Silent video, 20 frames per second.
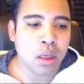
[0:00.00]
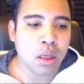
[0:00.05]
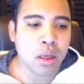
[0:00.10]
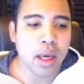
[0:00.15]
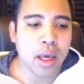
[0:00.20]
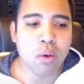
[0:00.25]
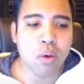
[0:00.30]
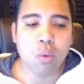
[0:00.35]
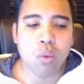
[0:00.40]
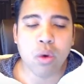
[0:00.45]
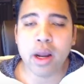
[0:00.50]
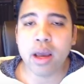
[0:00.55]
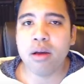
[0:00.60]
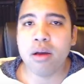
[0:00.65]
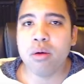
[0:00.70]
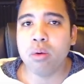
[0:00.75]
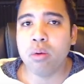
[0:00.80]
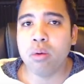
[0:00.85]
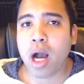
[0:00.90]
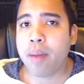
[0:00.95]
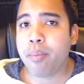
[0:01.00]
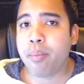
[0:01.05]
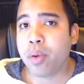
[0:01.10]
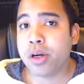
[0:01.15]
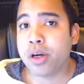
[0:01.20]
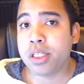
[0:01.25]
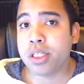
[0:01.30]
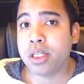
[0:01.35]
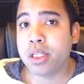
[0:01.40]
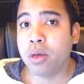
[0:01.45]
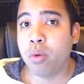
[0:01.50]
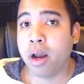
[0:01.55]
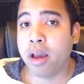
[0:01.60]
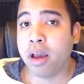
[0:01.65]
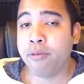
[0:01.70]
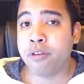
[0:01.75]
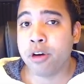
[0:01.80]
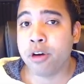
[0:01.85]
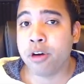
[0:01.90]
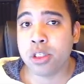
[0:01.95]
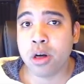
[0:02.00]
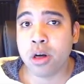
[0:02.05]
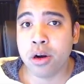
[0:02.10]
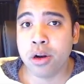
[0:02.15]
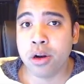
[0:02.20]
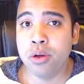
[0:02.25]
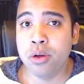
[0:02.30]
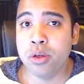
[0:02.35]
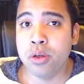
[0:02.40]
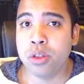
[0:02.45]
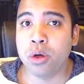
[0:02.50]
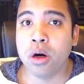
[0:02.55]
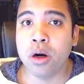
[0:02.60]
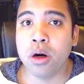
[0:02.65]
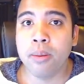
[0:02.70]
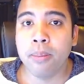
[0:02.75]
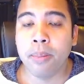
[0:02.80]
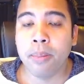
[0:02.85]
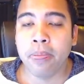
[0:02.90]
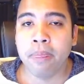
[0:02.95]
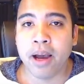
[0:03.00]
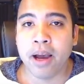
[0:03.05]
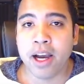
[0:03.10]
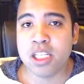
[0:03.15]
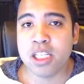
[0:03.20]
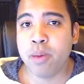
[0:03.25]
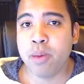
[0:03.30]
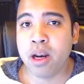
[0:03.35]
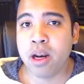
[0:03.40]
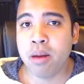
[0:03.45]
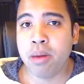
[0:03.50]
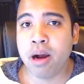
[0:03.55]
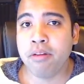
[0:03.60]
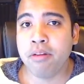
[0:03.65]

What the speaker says: And when I personally, when I first started a new store, I spent about